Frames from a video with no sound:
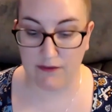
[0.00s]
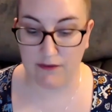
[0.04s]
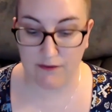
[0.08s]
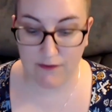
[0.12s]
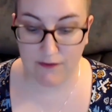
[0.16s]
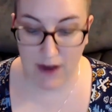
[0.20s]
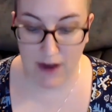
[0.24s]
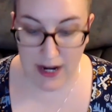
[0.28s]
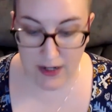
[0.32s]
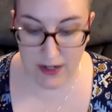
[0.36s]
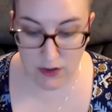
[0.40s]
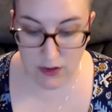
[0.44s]

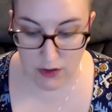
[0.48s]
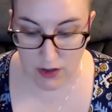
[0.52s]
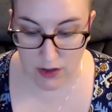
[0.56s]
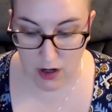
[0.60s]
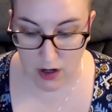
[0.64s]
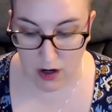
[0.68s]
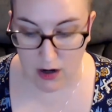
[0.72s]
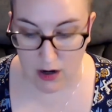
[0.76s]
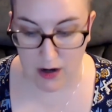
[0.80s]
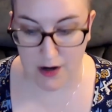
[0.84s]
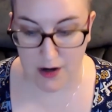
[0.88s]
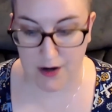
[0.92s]
final
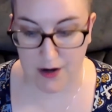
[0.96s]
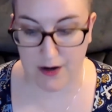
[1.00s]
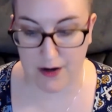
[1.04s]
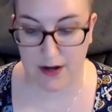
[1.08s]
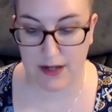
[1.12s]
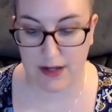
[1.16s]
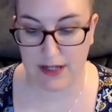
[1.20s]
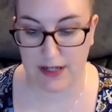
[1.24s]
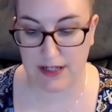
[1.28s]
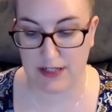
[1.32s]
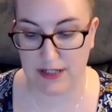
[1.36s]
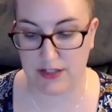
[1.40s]
card
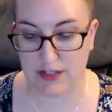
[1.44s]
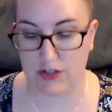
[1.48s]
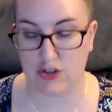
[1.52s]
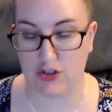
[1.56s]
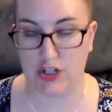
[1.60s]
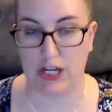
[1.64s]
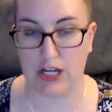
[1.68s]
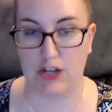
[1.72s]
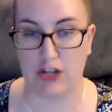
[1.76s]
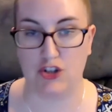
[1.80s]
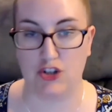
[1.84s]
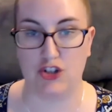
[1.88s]
is a
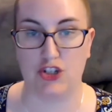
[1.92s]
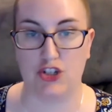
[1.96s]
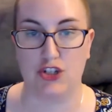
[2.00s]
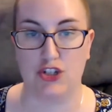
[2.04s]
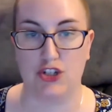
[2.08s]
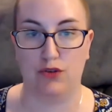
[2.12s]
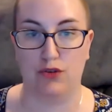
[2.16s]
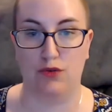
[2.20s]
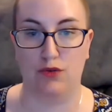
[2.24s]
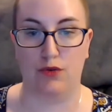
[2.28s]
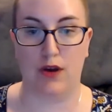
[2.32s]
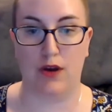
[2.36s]
change
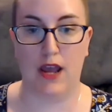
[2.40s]
too,